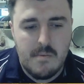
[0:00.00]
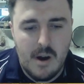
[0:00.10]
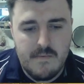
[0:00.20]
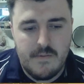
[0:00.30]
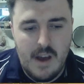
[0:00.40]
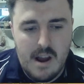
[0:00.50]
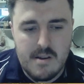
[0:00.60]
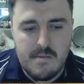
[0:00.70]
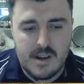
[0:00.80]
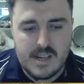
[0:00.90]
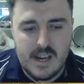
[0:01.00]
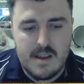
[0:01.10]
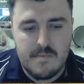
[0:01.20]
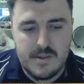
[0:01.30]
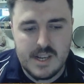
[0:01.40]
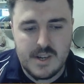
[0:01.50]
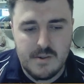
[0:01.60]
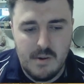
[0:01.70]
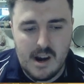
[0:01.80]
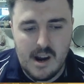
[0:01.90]
But I'm very much in a
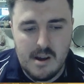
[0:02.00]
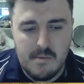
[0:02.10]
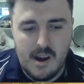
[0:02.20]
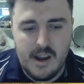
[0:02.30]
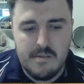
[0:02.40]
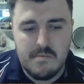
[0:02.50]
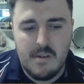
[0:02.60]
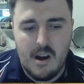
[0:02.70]
position where I'm like,